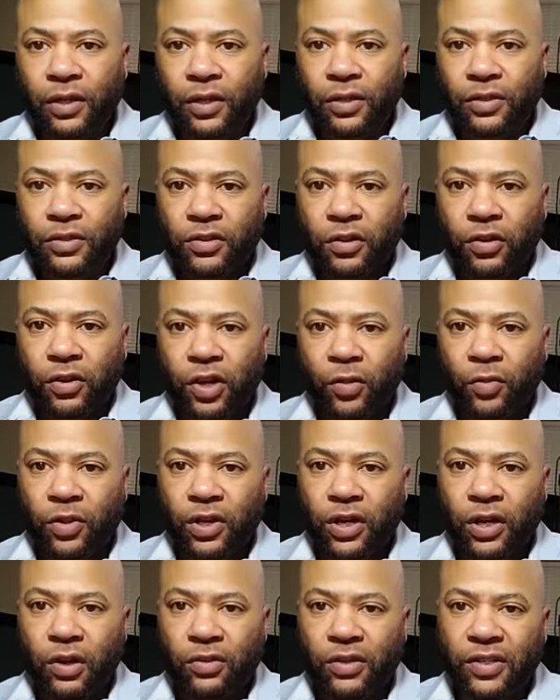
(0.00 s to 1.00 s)
So here we
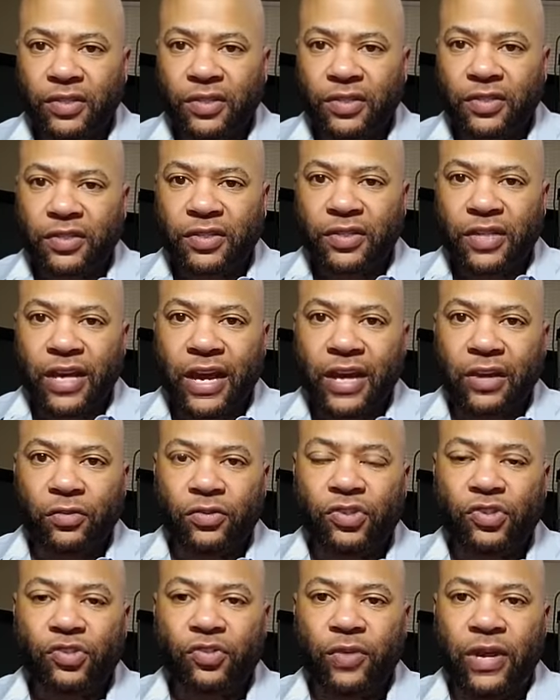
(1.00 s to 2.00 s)
go. This is entitled
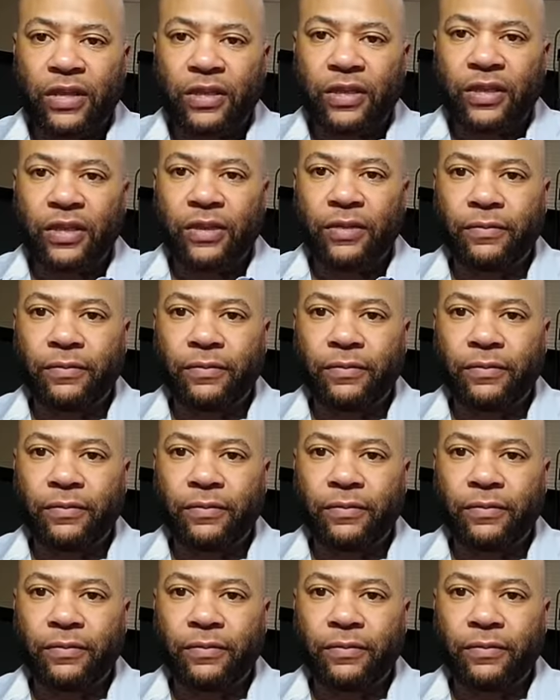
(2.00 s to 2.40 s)
Strength.